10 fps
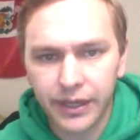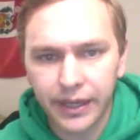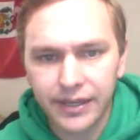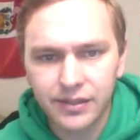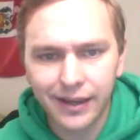
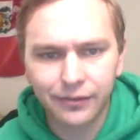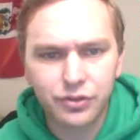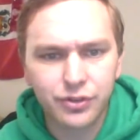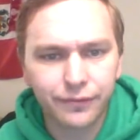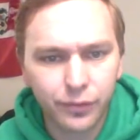He's
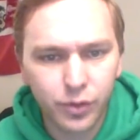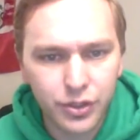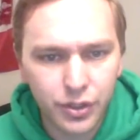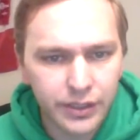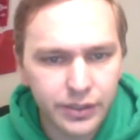averaging 4
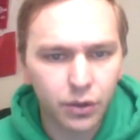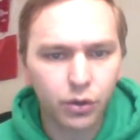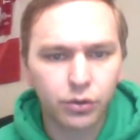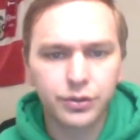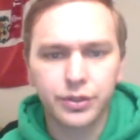shots a
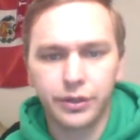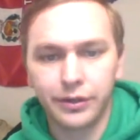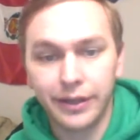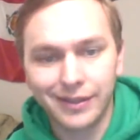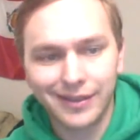goal, so you're
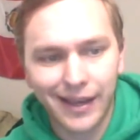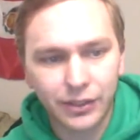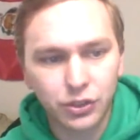getting that